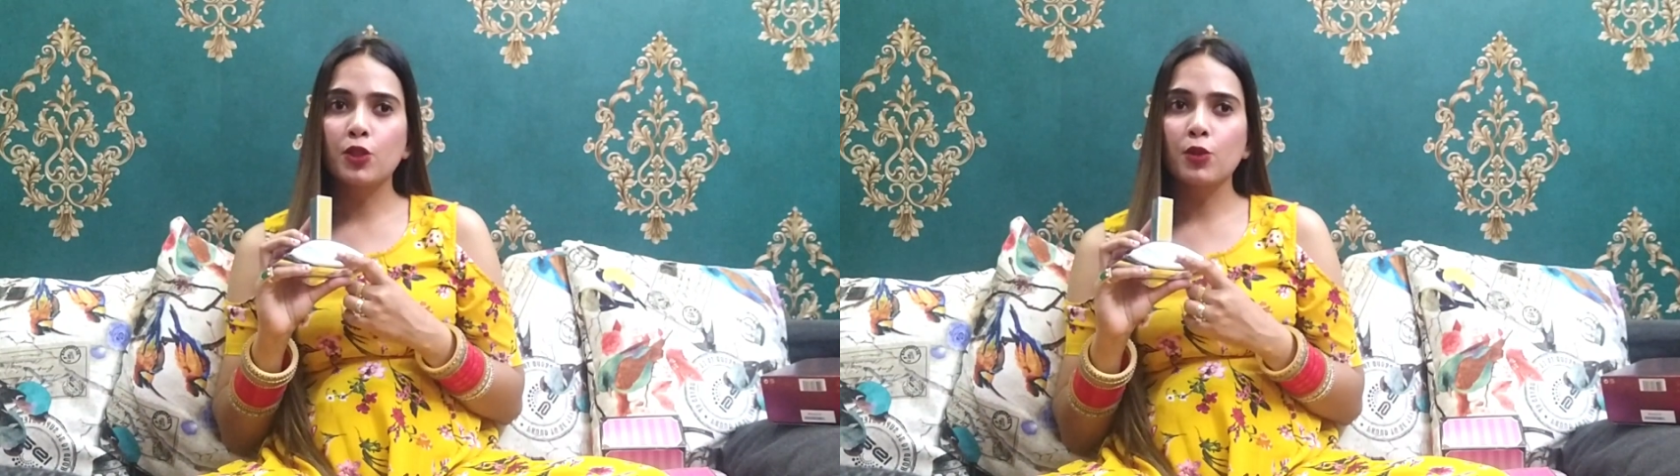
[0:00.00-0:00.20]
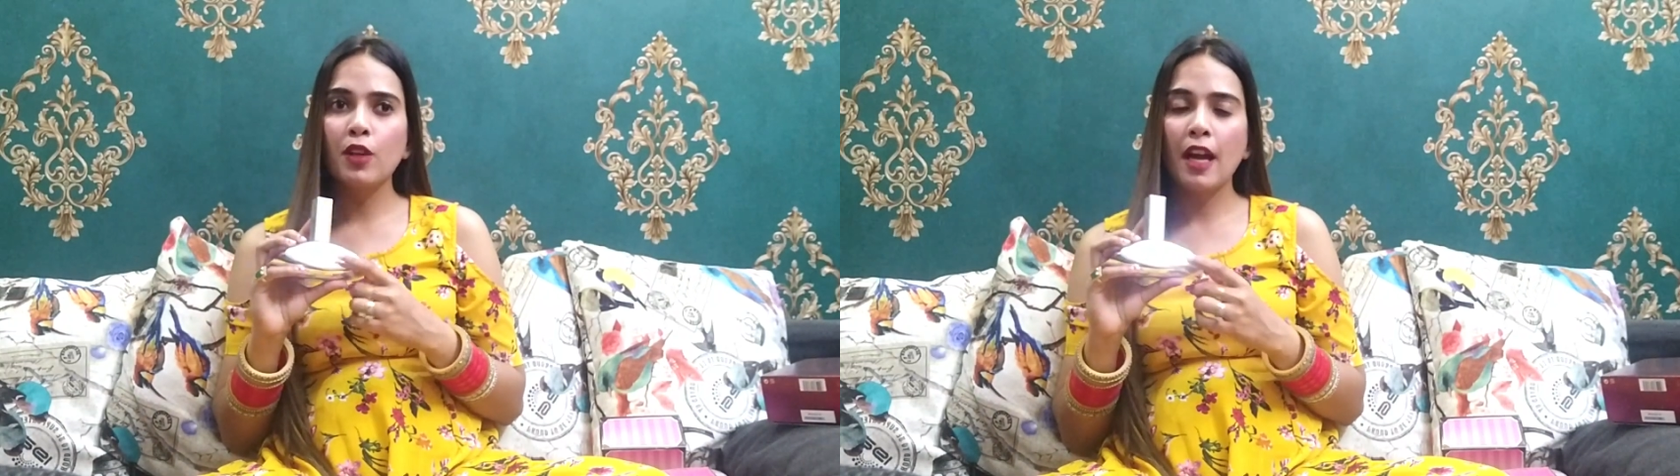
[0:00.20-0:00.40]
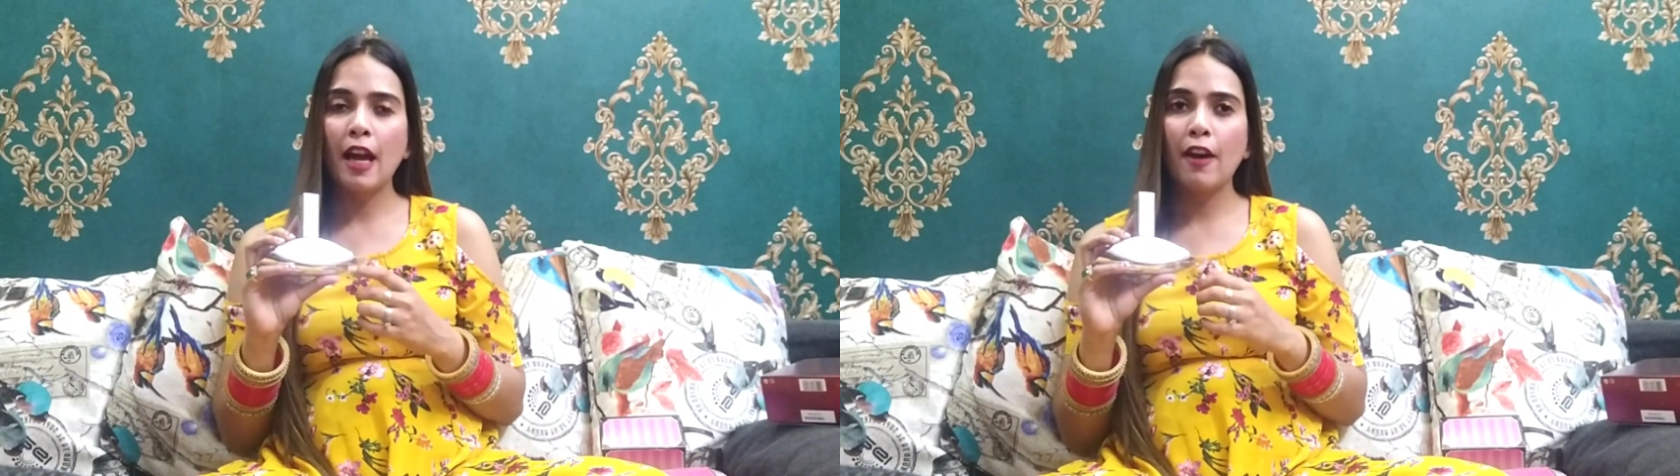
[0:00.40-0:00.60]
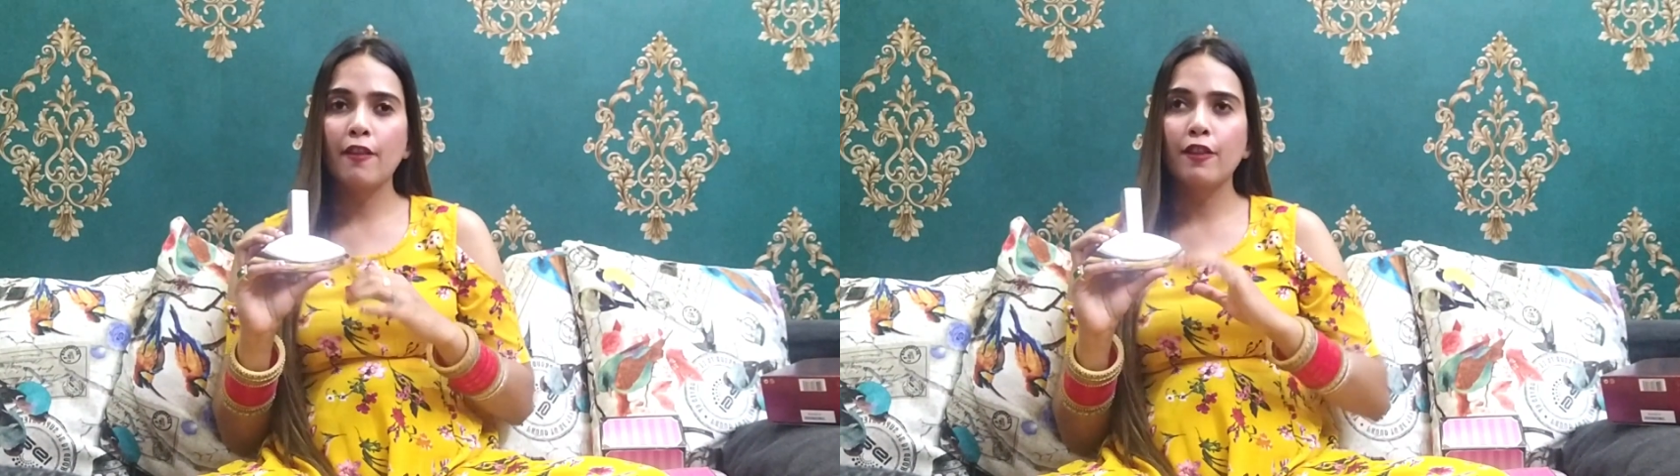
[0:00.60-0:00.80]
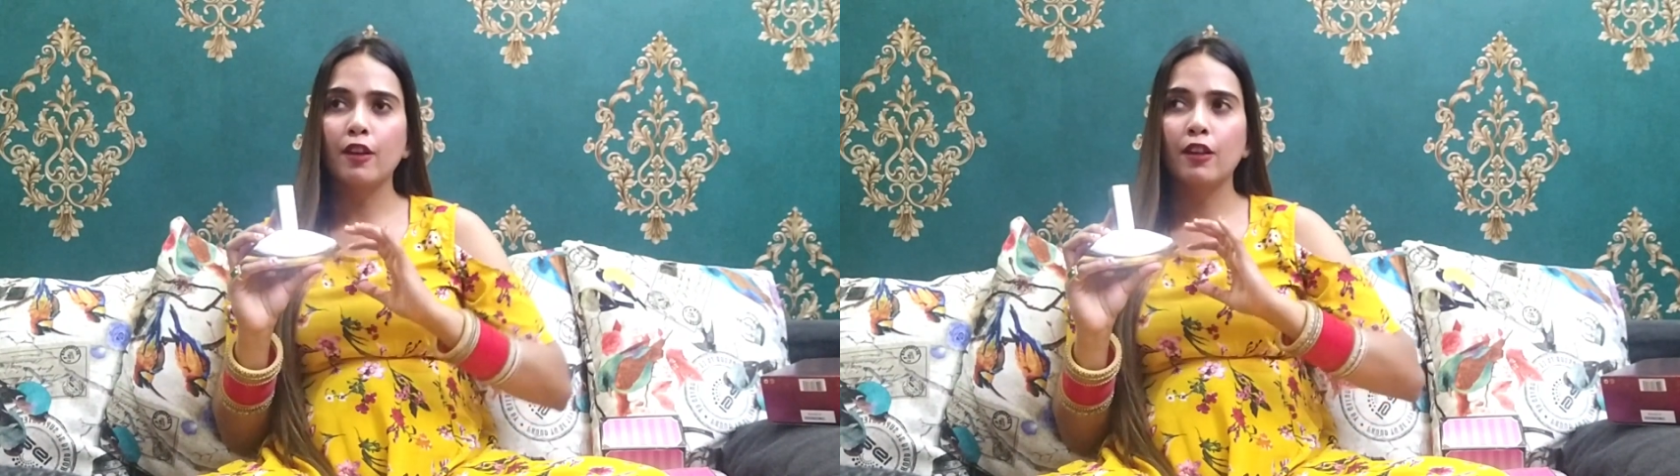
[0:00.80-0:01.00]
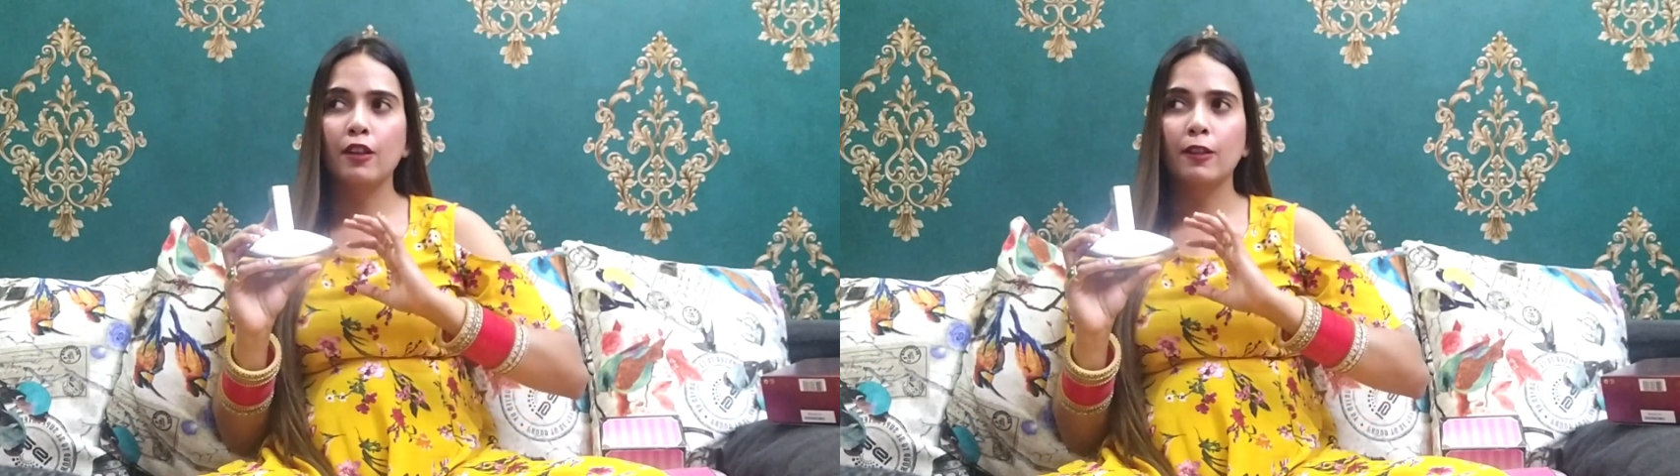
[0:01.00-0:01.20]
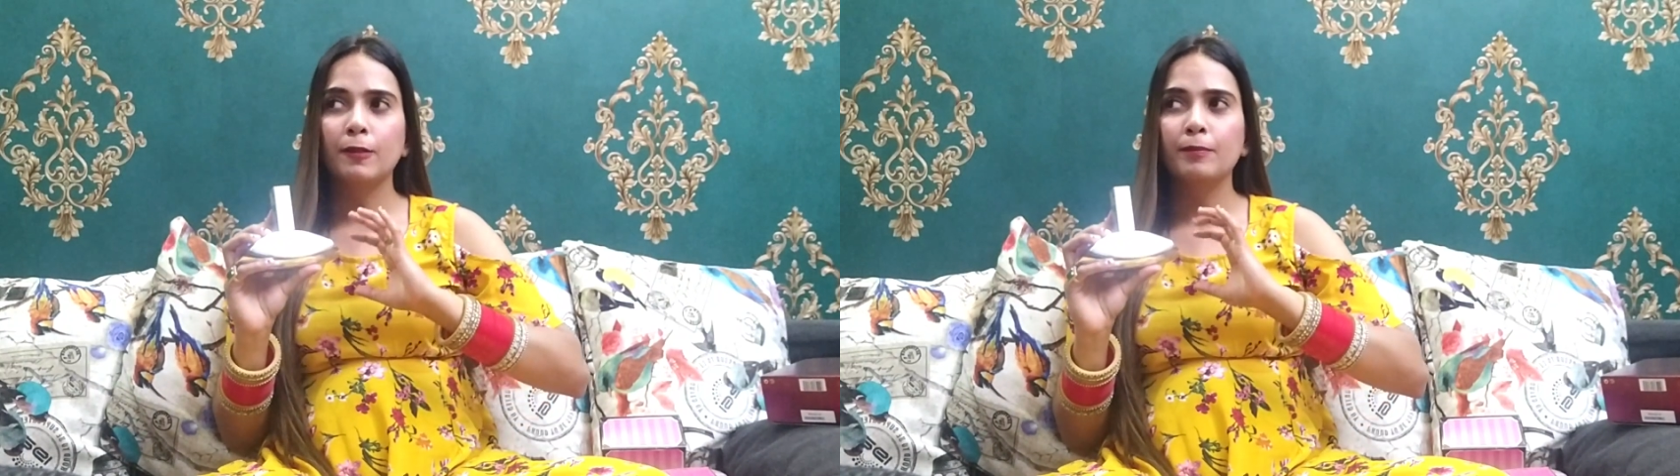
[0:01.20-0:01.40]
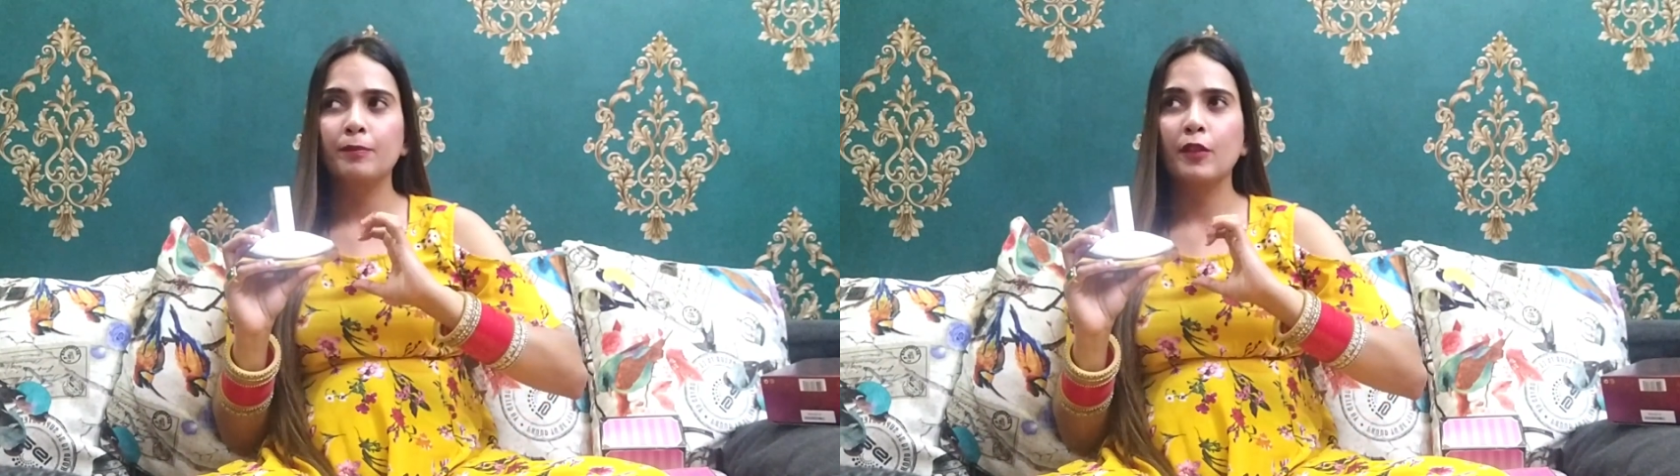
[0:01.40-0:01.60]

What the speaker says: do have a